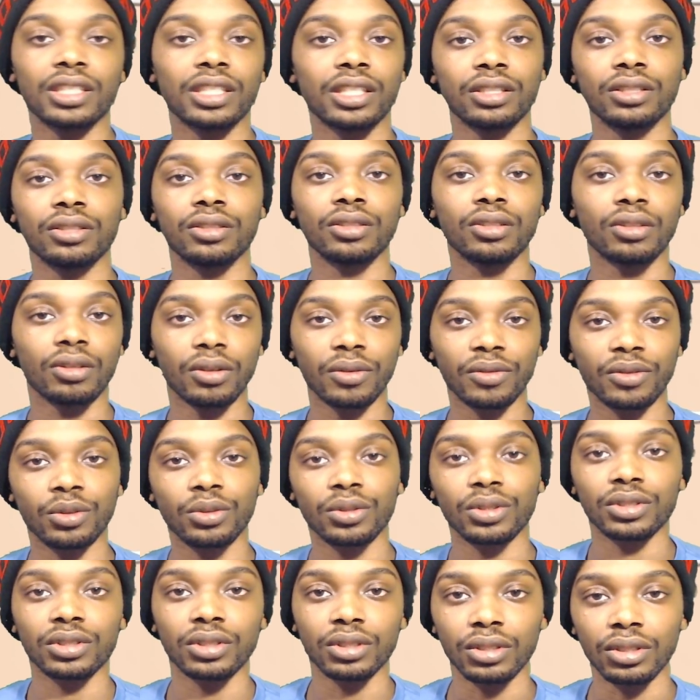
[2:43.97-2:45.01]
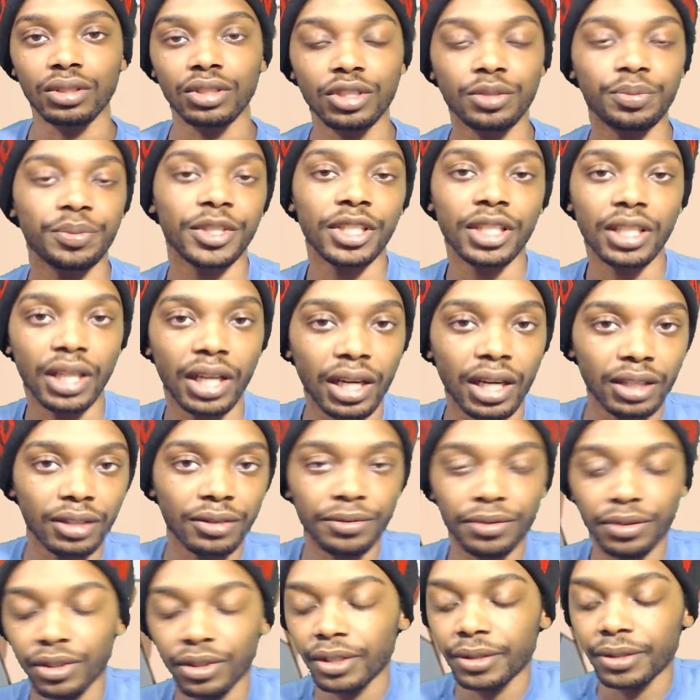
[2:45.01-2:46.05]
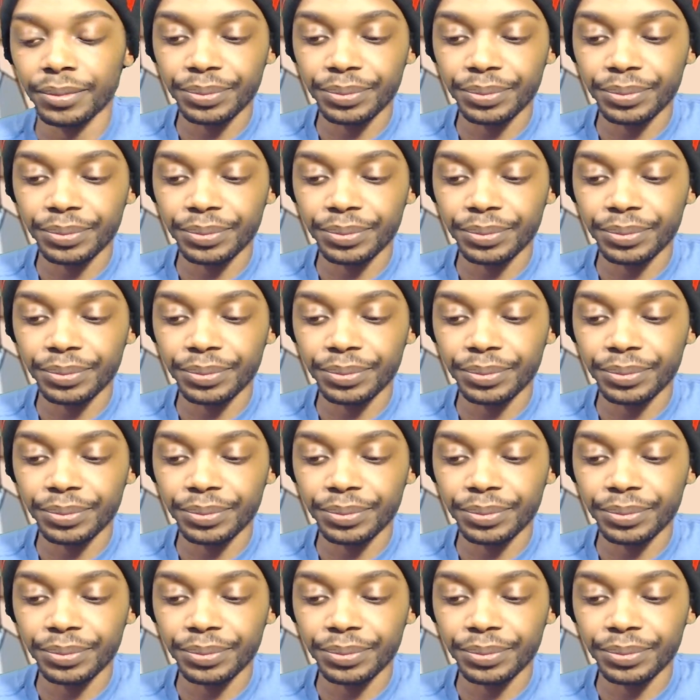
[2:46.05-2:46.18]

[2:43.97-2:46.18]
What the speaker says: And then of course the speed guy in front